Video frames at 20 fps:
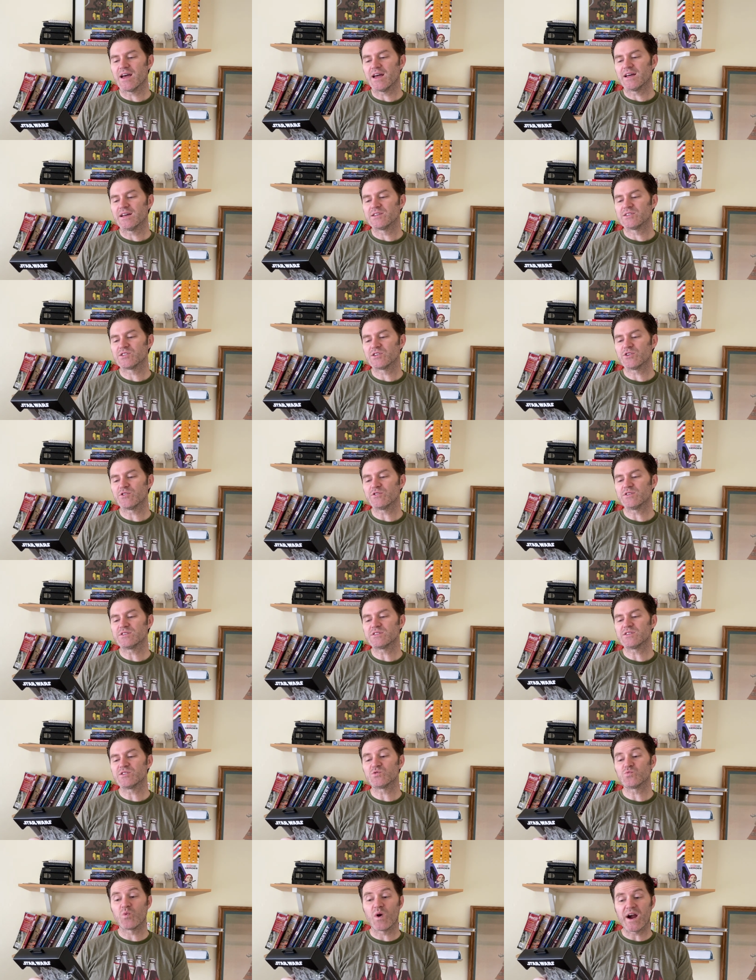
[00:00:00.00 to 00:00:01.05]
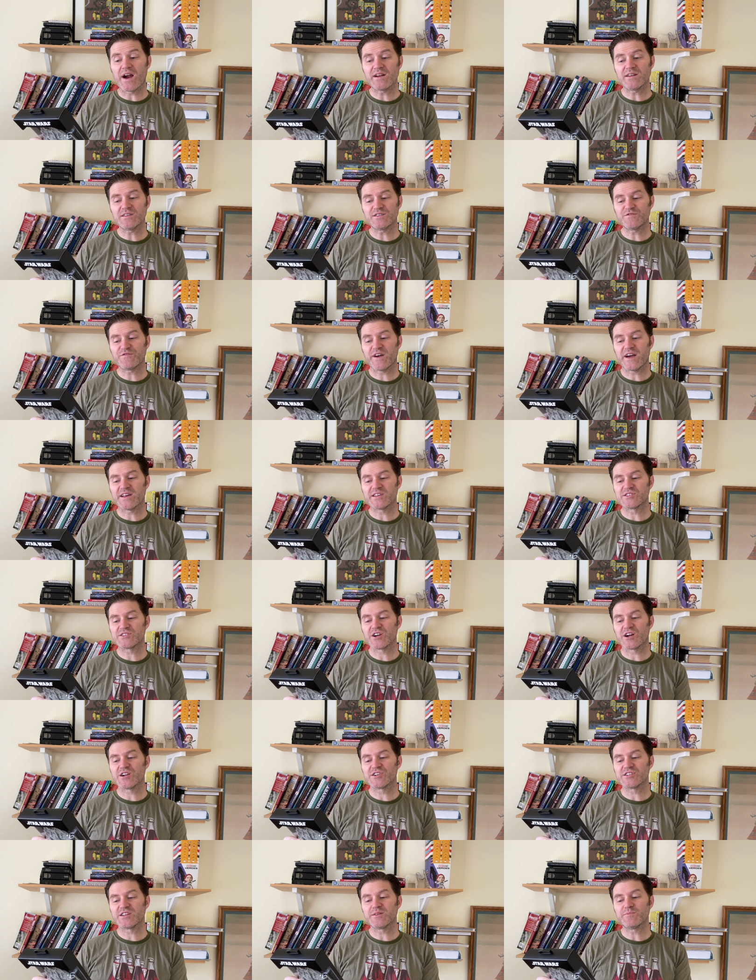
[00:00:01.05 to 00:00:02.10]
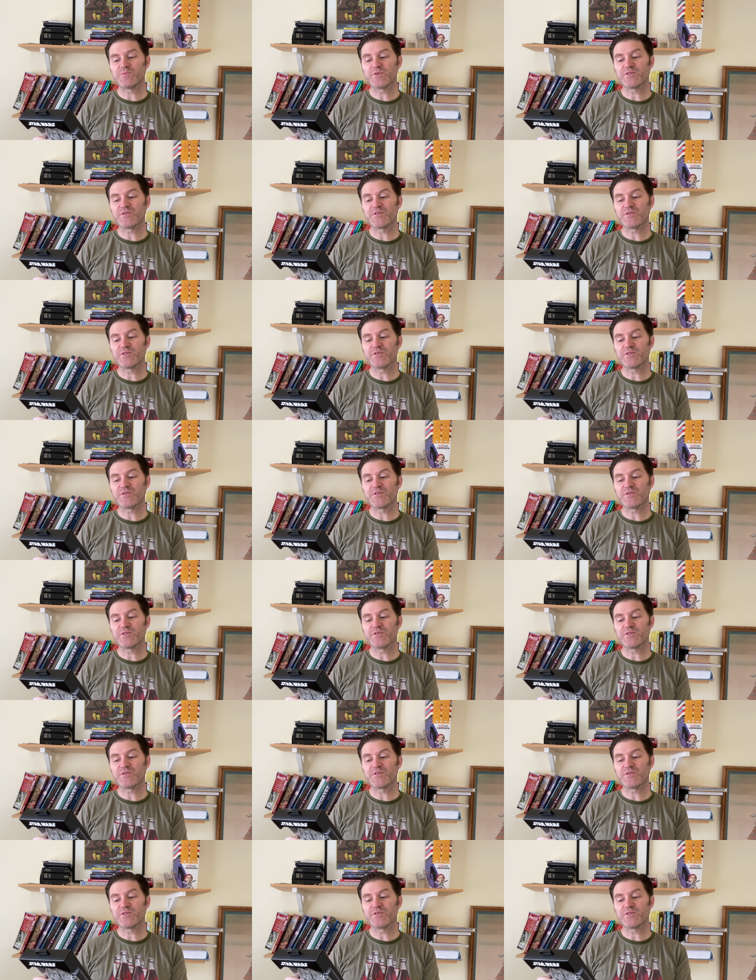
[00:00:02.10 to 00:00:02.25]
So this is wireless fast charging,